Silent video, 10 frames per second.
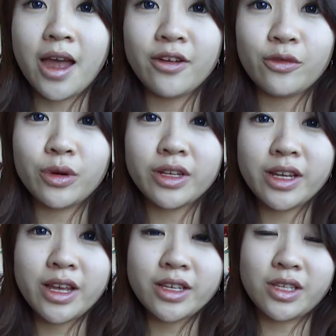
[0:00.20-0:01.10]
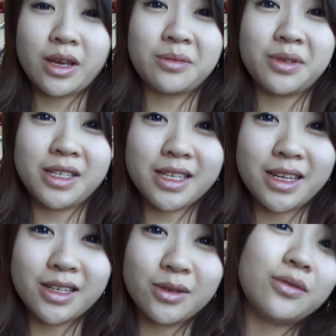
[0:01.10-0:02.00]
Hi everyone! So I'm just
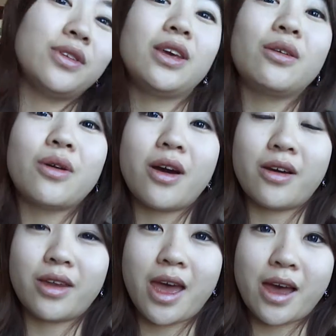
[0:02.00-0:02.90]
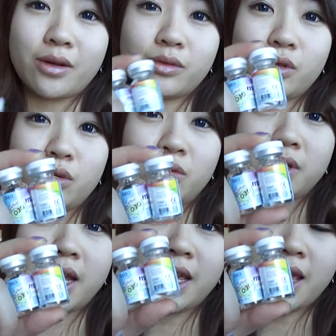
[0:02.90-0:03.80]
going to do a video on how to
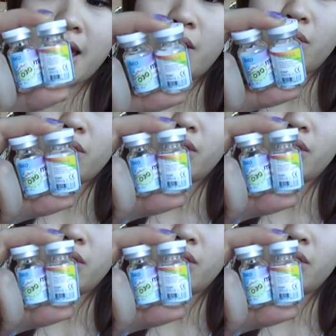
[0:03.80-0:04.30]
take out